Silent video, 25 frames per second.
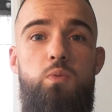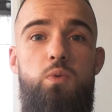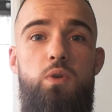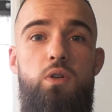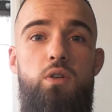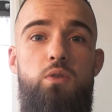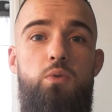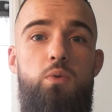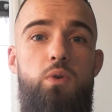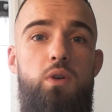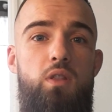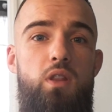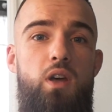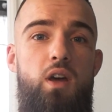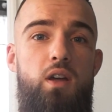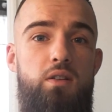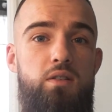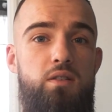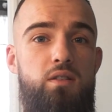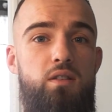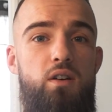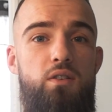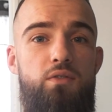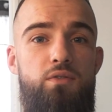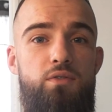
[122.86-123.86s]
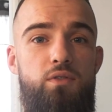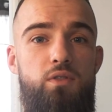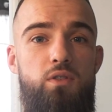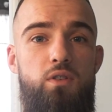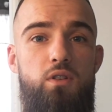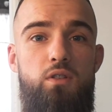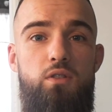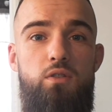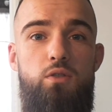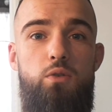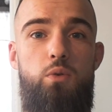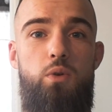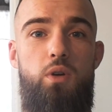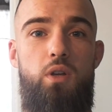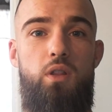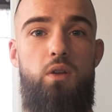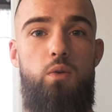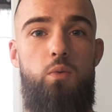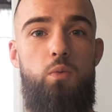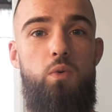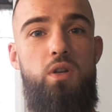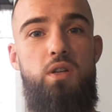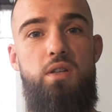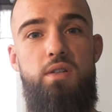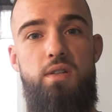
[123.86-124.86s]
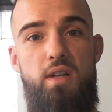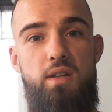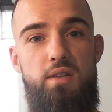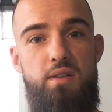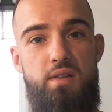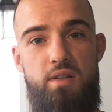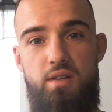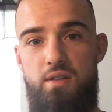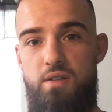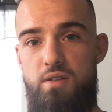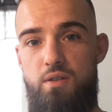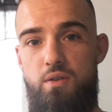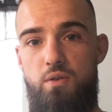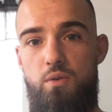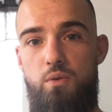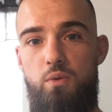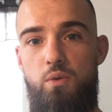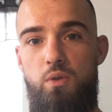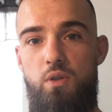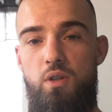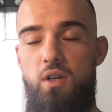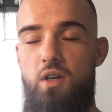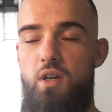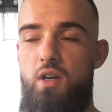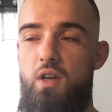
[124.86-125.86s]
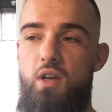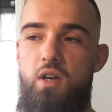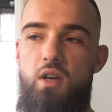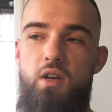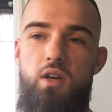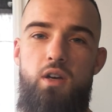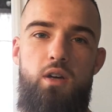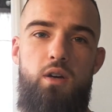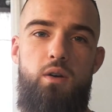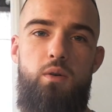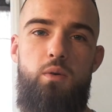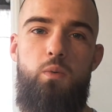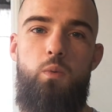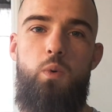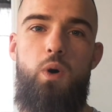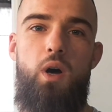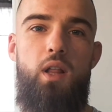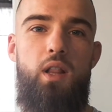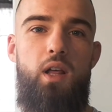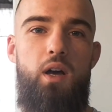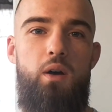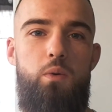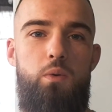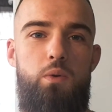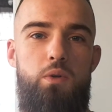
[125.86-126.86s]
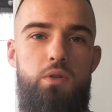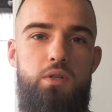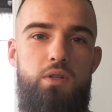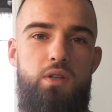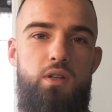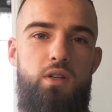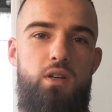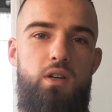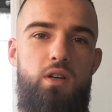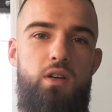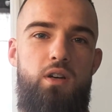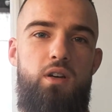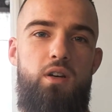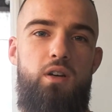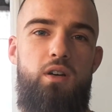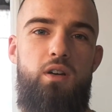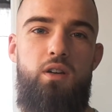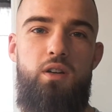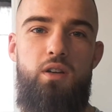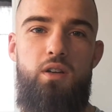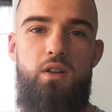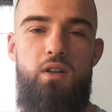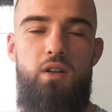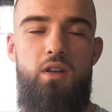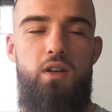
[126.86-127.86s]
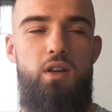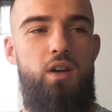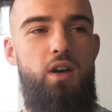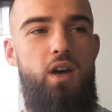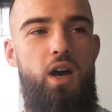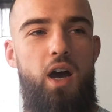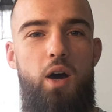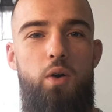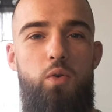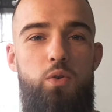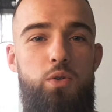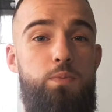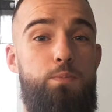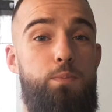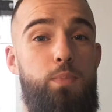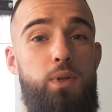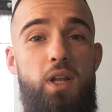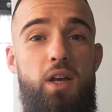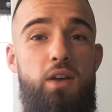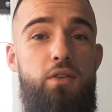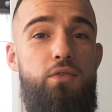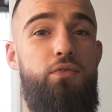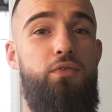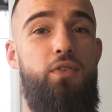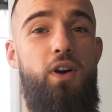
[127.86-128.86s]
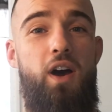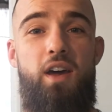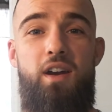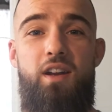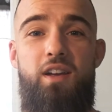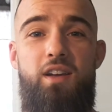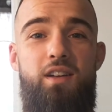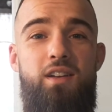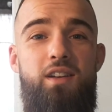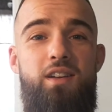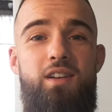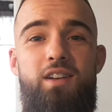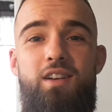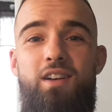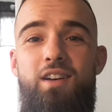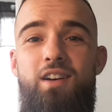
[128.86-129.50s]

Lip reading: were doing that stuff during the recess in school, while I was play fighting.